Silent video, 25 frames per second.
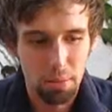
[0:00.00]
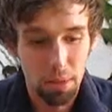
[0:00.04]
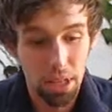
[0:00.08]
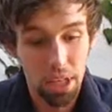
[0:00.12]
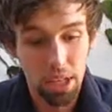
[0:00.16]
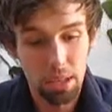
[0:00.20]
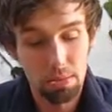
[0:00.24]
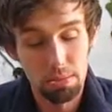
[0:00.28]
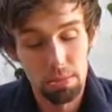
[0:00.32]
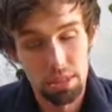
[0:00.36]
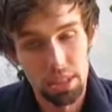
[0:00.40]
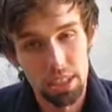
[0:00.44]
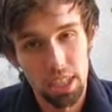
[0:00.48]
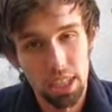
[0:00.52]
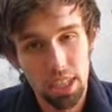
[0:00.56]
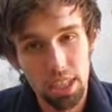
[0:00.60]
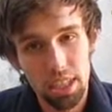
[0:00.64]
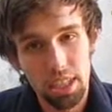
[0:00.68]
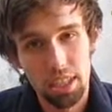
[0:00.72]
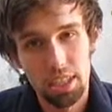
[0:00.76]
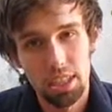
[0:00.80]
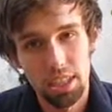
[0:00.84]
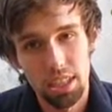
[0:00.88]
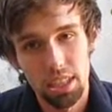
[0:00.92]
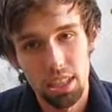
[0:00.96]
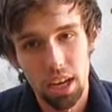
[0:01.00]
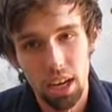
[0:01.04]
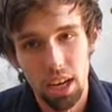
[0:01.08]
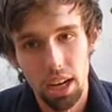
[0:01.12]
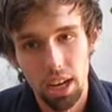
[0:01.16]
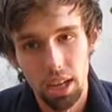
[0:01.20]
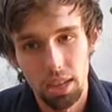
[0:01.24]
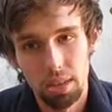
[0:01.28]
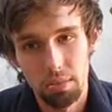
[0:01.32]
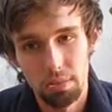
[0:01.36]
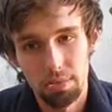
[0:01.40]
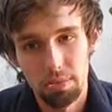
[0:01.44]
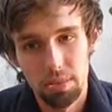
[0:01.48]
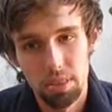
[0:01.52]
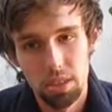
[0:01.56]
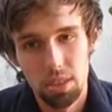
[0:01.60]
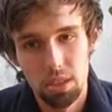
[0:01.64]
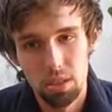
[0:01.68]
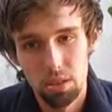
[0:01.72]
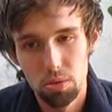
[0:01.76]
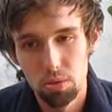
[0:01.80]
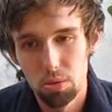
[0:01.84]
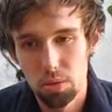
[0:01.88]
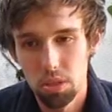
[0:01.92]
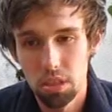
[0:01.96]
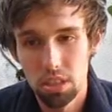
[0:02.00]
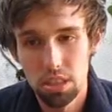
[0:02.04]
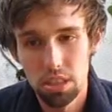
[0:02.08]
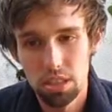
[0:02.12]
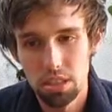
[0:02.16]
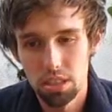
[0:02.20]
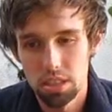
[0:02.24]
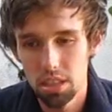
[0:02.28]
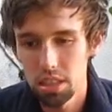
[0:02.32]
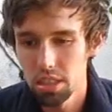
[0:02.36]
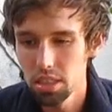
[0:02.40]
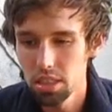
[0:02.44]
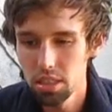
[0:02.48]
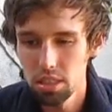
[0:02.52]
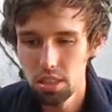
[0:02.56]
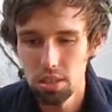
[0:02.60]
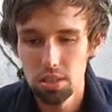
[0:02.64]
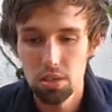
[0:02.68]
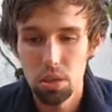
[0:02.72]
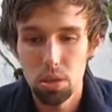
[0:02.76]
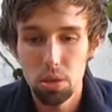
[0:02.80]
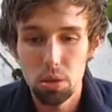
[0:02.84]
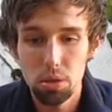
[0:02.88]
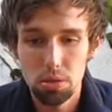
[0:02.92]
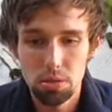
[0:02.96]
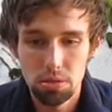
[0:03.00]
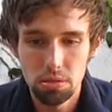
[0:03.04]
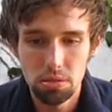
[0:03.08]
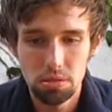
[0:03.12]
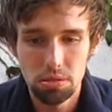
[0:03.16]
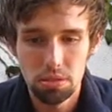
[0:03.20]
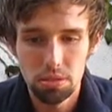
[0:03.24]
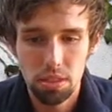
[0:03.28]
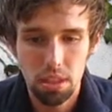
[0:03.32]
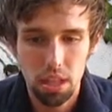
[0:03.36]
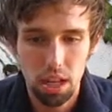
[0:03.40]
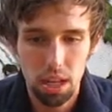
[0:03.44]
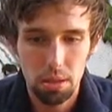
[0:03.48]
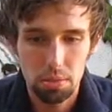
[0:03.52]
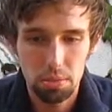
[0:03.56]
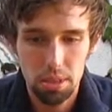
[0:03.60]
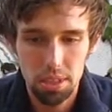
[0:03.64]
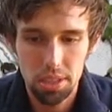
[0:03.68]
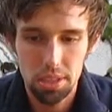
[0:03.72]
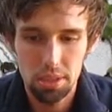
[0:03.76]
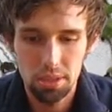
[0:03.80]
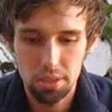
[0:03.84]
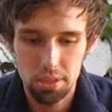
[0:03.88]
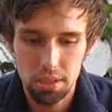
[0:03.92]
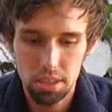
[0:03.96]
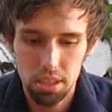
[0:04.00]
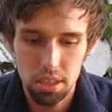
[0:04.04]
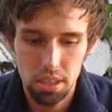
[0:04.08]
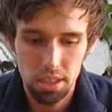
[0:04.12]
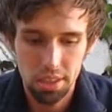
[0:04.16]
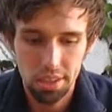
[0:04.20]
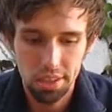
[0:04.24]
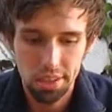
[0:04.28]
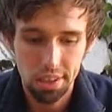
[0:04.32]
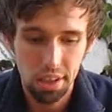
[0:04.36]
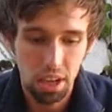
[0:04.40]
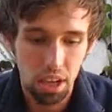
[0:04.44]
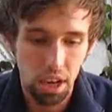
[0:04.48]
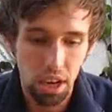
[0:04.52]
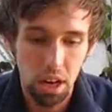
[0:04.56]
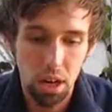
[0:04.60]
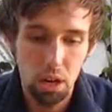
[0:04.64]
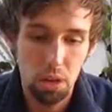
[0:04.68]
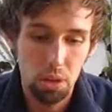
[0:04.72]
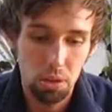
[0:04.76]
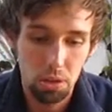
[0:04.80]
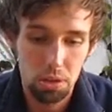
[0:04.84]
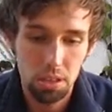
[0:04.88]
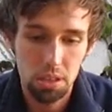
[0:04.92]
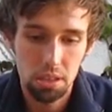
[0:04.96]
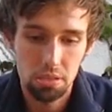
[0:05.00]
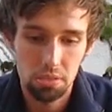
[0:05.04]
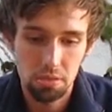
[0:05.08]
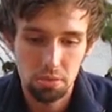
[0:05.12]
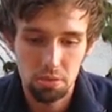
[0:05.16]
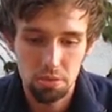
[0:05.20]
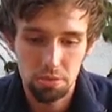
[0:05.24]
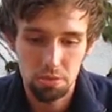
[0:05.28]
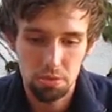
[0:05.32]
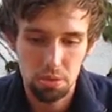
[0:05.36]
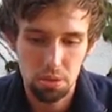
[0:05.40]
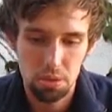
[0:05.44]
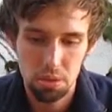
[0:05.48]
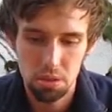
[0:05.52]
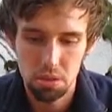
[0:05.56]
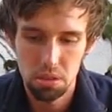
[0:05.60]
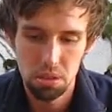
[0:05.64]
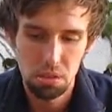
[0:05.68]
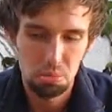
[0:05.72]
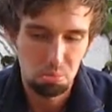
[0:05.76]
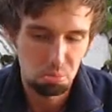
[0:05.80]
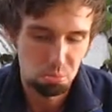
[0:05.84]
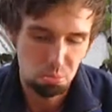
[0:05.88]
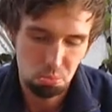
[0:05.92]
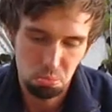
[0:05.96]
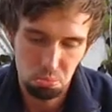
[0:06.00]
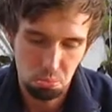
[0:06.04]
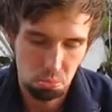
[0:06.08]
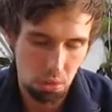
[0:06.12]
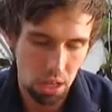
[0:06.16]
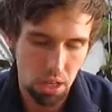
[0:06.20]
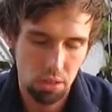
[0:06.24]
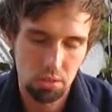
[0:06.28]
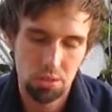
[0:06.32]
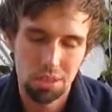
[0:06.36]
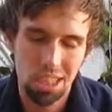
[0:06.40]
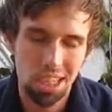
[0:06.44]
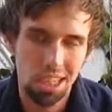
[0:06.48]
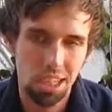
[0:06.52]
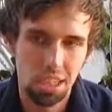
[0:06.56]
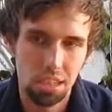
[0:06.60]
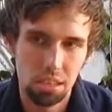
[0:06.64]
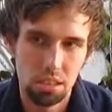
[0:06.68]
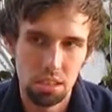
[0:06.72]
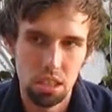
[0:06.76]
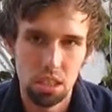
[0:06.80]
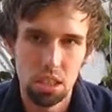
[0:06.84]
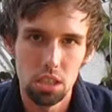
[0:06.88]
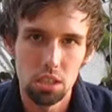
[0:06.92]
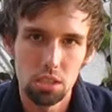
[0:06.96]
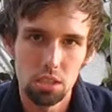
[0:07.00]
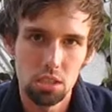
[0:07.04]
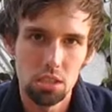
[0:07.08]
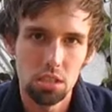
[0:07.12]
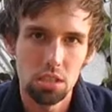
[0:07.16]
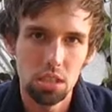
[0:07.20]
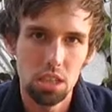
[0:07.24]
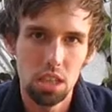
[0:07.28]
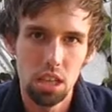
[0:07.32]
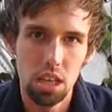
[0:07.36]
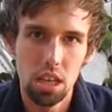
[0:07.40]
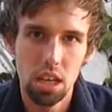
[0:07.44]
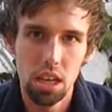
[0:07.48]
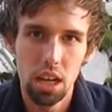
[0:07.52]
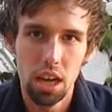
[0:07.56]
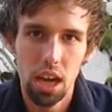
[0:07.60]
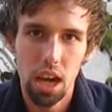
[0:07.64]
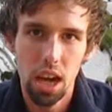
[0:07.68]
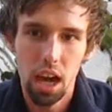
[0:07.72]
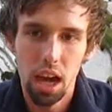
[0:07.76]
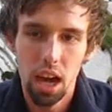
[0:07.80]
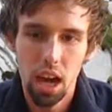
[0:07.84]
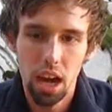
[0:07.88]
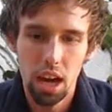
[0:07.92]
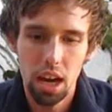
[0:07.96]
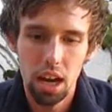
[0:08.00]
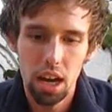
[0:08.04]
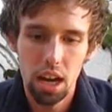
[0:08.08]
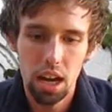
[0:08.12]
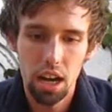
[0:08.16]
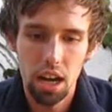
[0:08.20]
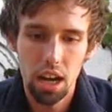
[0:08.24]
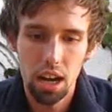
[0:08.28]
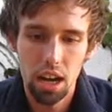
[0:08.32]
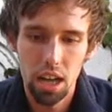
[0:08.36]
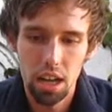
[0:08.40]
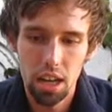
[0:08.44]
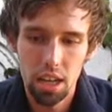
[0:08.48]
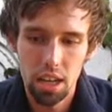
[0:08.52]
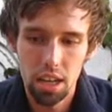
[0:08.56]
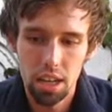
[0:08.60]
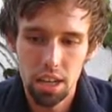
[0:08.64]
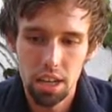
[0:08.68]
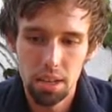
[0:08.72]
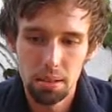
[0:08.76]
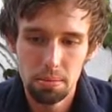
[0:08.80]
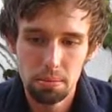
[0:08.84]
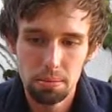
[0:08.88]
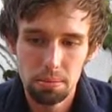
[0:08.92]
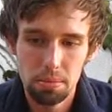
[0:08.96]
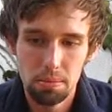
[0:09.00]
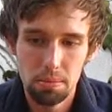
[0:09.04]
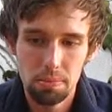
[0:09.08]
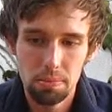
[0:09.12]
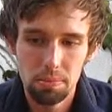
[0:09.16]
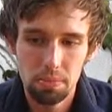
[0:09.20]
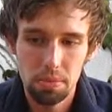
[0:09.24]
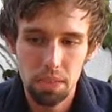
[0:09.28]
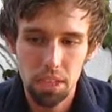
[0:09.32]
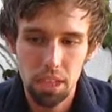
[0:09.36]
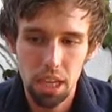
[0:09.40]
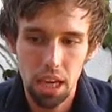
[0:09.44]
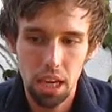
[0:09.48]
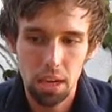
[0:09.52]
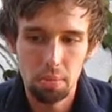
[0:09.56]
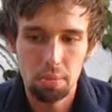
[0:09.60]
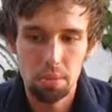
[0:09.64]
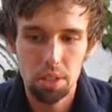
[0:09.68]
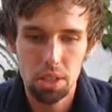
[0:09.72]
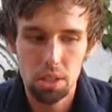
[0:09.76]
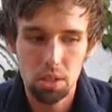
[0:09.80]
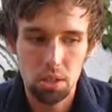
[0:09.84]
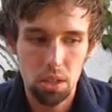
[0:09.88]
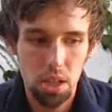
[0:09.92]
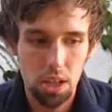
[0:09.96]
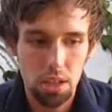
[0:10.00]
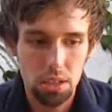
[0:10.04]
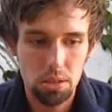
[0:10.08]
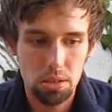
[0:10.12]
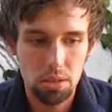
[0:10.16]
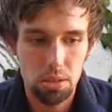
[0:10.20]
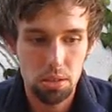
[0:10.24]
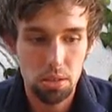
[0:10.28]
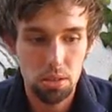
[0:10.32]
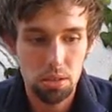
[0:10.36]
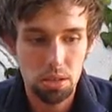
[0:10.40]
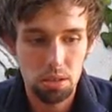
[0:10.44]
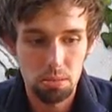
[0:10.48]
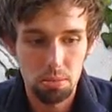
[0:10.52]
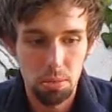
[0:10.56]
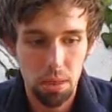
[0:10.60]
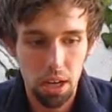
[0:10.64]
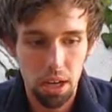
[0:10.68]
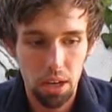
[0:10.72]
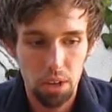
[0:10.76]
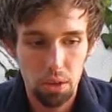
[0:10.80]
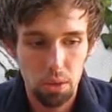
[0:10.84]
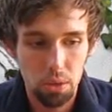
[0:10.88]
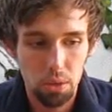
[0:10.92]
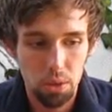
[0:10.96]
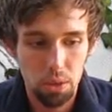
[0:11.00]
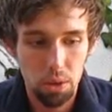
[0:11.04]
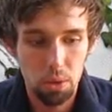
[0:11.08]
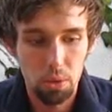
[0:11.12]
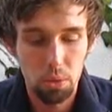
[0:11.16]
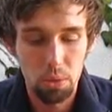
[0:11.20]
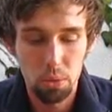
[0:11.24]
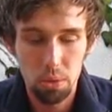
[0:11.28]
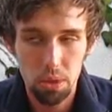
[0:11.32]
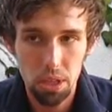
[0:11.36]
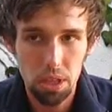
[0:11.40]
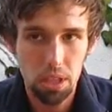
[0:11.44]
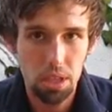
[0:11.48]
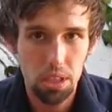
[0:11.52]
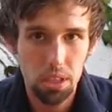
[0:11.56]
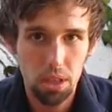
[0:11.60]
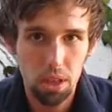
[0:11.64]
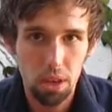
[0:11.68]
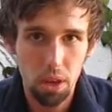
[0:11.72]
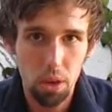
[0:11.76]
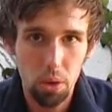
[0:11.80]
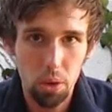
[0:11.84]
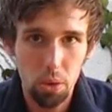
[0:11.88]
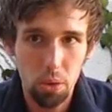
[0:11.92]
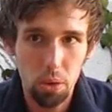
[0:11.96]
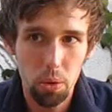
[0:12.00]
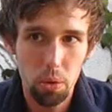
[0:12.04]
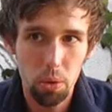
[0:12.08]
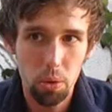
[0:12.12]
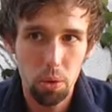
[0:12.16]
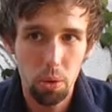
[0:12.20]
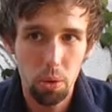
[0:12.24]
My name's Nick. I'm 26 years old. I've been using heroin for about 10 years. I um, came to Crossroads about a week ago.